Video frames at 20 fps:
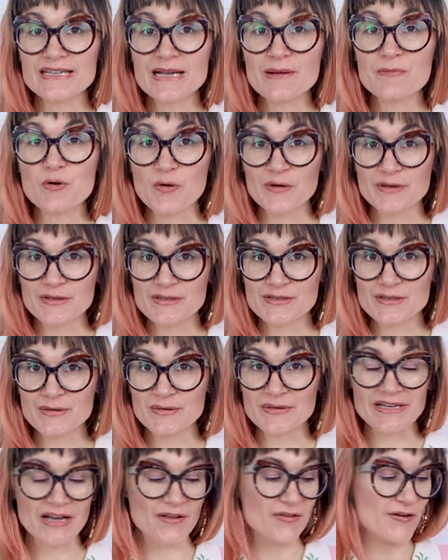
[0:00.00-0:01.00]
thing I'm going to sew
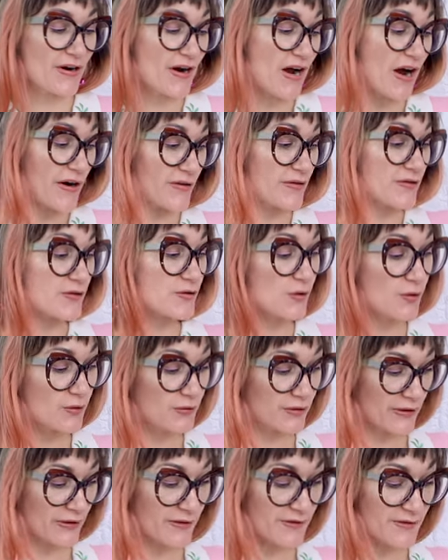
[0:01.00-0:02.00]
together are the
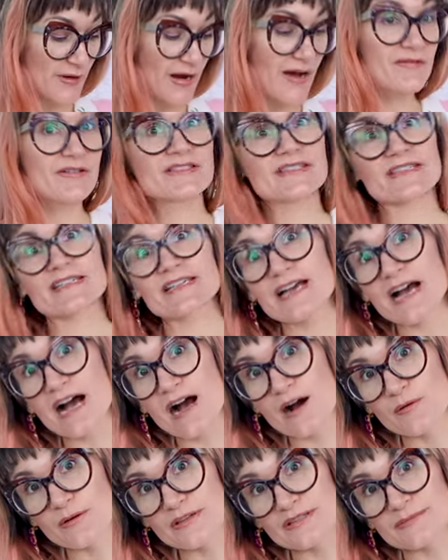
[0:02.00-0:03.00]
shoulders. So obviously
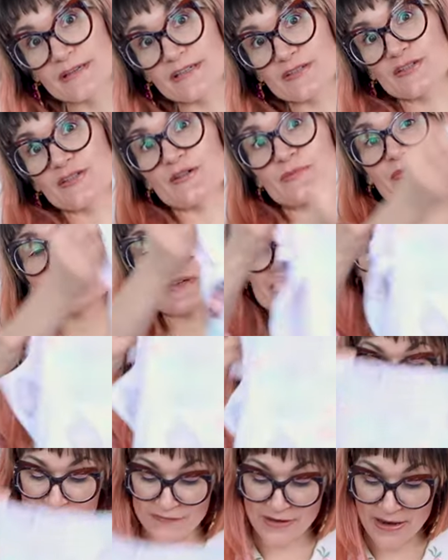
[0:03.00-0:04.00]
always make sure you're
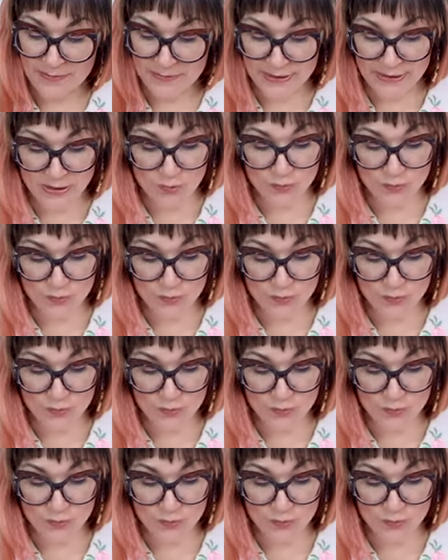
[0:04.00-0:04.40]
placing your fabric